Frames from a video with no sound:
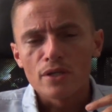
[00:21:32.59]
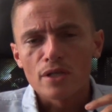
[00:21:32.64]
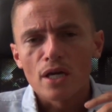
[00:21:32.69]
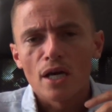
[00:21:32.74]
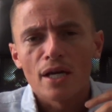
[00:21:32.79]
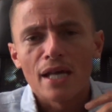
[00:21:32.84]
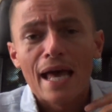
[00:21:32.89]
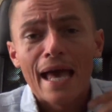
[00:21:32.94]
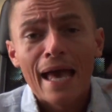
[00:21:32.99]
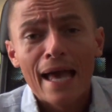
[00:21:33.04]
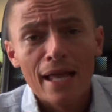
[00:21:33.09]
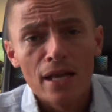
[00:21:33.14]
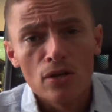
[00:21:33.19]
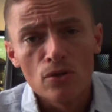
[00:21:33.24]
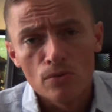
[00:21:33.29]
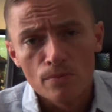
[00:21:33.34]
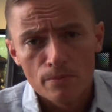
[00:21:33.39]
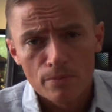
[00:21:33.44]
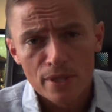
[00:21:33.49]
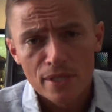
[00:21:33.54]
kind of
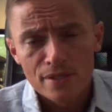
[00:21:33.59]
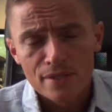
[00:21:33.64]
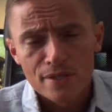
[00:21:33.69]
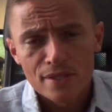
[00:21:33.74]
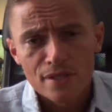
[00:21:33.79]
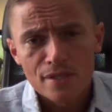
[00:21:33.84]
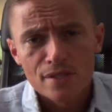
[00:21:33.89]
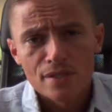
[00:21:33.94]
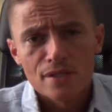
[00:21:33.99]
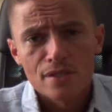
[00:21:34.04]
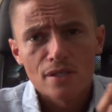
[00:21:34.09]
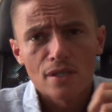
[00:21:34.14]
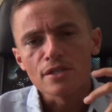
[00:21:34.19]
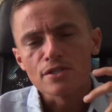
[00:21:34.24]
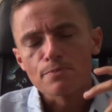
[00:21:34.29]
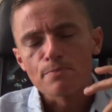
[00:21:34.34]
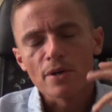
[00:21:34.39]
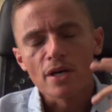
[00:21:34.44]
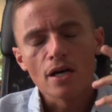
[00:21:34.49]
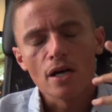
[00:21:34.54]
heirloom pieces.
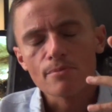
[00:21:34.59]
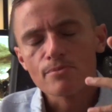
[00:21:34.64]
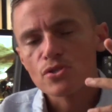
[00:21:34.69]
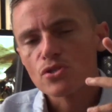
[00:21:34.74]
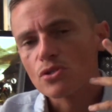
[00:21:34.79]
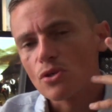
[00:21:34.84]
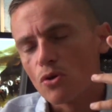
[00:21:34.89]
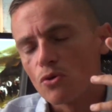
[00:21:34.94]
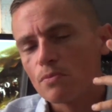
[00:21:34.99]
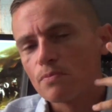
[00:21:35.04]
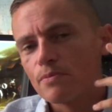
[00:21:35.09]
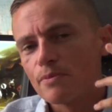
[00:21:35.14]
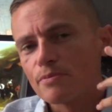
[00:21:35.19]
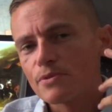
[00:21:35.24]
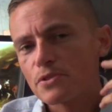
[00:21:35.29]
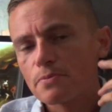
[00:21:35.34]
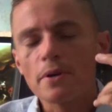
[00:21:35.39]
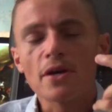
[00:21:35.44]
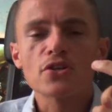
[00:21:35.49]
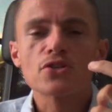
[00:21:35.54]
It's become so
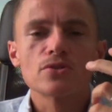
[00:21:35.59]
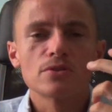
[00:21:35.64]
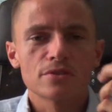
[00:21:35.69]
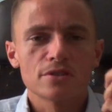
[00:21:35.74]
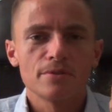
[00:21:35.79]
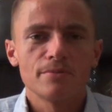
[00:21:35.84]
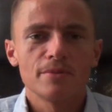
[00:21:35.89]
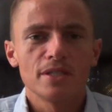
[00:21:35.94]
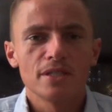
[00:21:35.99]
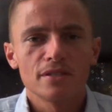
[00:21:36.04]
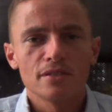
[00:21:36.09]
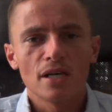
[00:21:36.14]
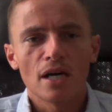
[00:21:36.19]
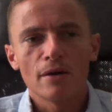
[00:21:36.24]
special to me.